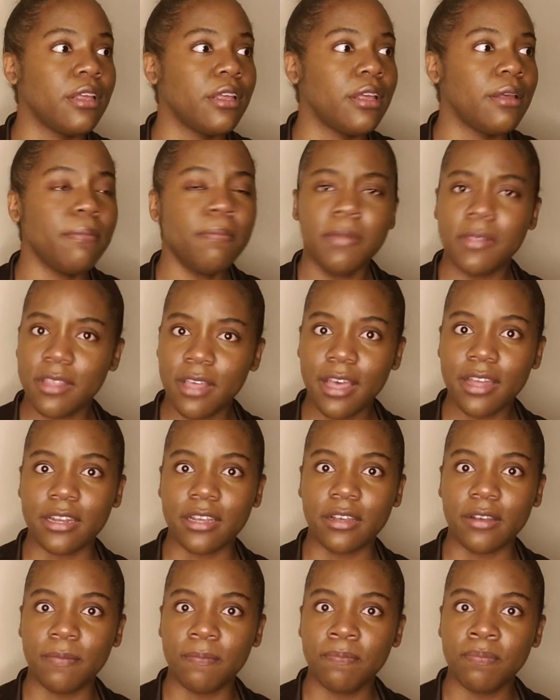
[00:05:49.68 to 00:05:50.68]

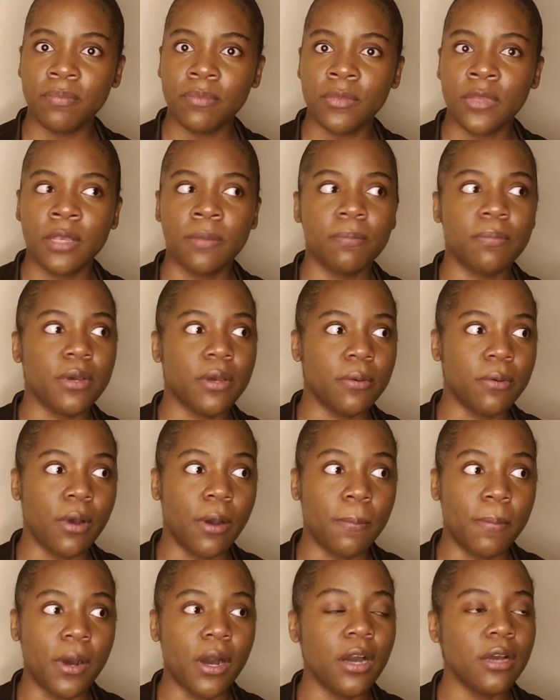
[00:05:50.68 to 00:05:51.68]
empathetic. But
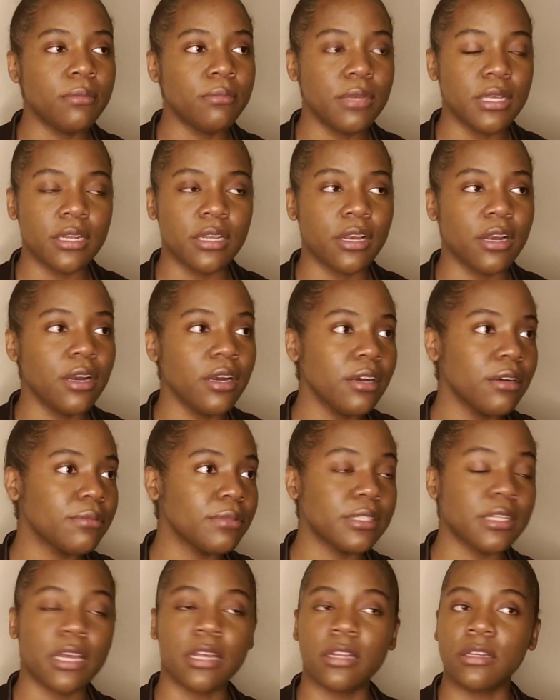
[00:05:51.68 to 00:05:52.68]
upon meeting her, it
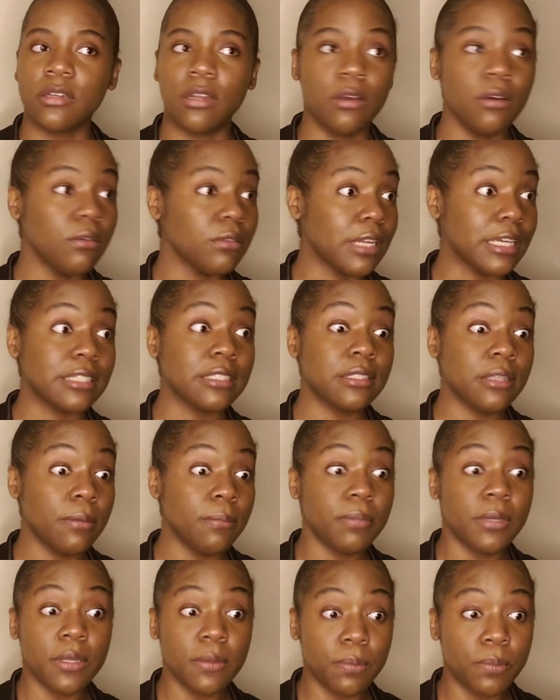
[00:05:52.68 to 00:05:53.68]
was like, no, like, some
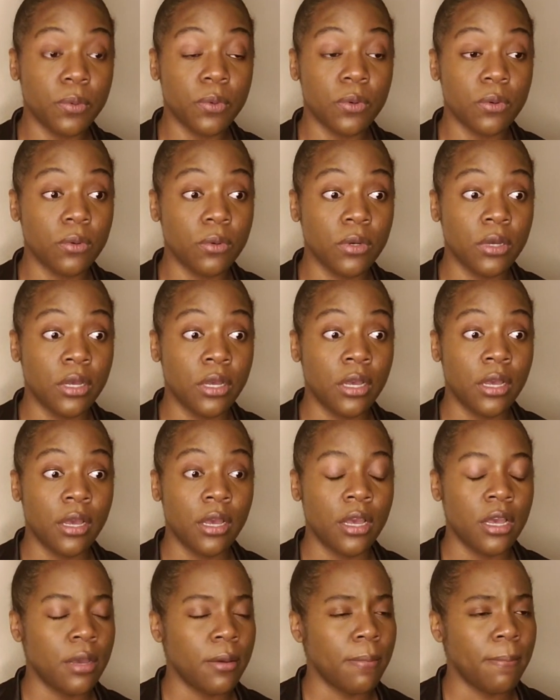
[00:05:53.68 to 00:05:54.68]
people
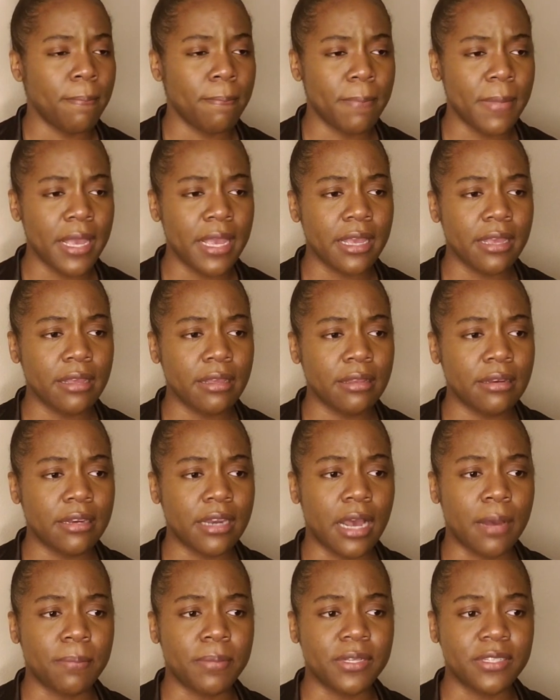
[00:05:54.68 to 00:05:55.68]
may
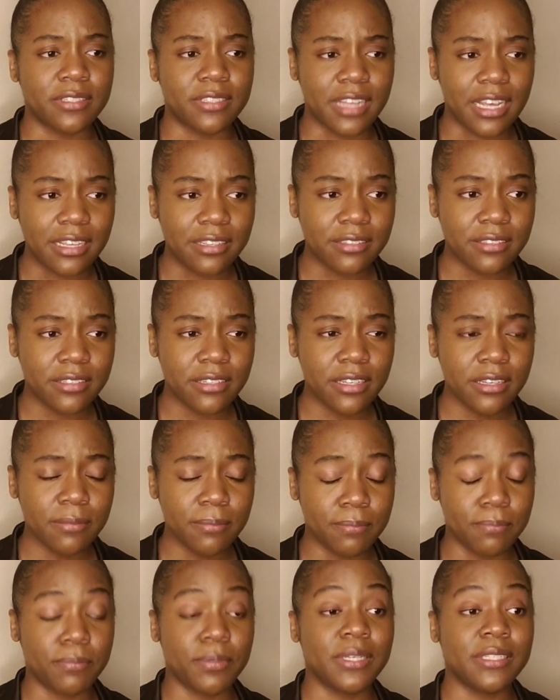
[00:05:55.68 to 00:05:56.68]
not possess
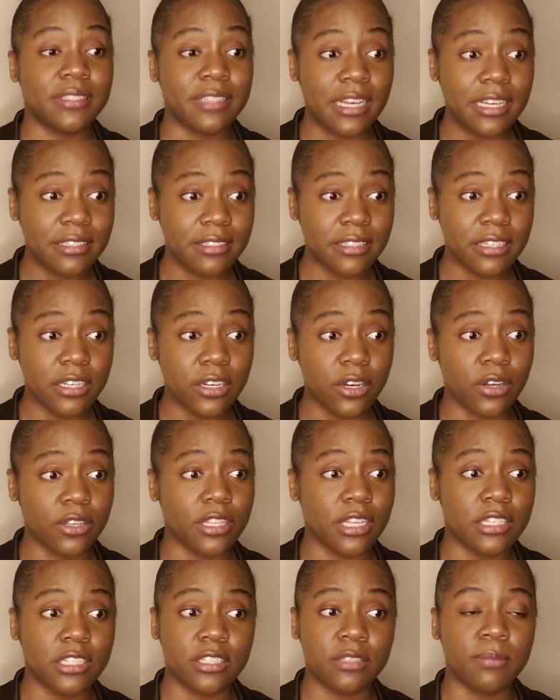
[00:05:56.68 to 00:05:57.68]
it, or
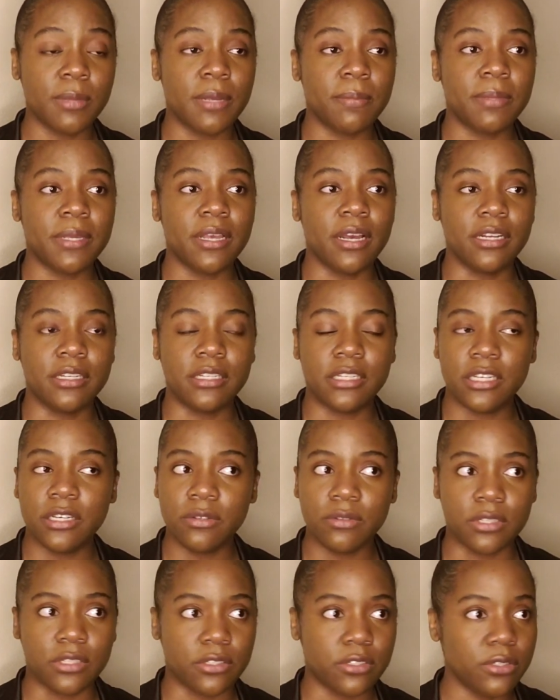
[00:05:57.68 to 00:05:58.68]
they just may be
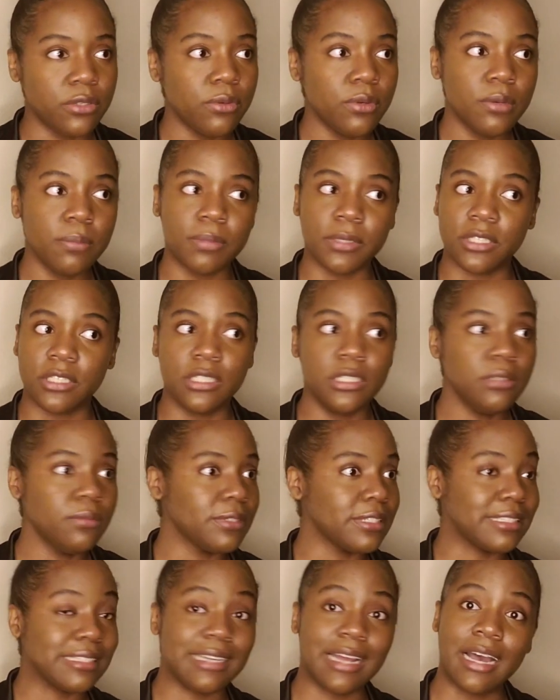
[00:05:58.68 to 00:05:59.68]
unyielding to it, but she
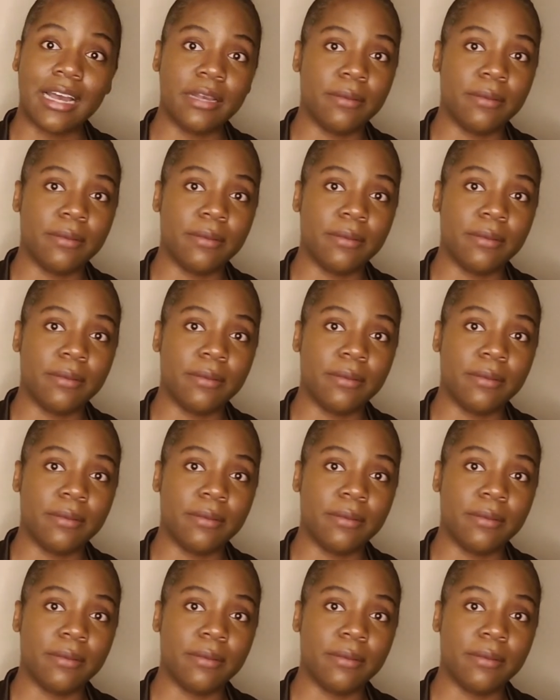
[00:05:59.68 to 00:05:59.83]
was not